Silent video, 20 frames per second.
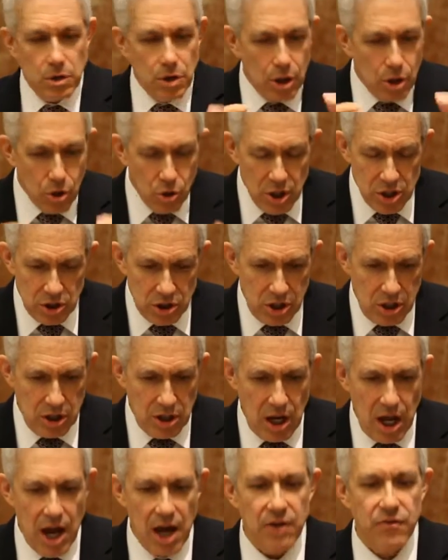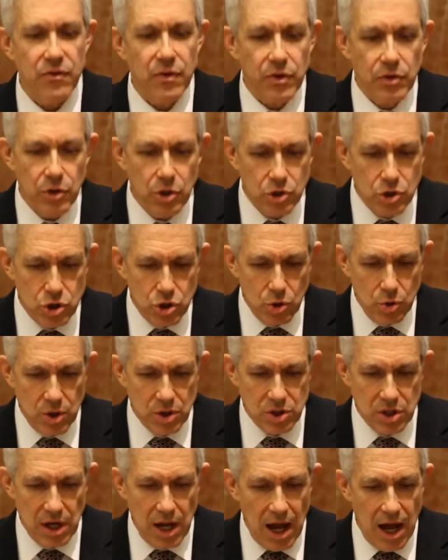the Christian life, the
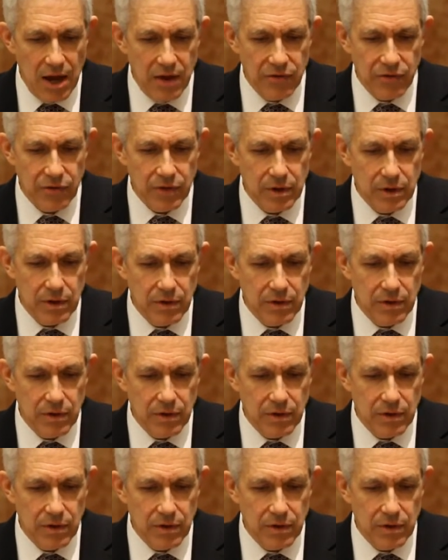Jewish life,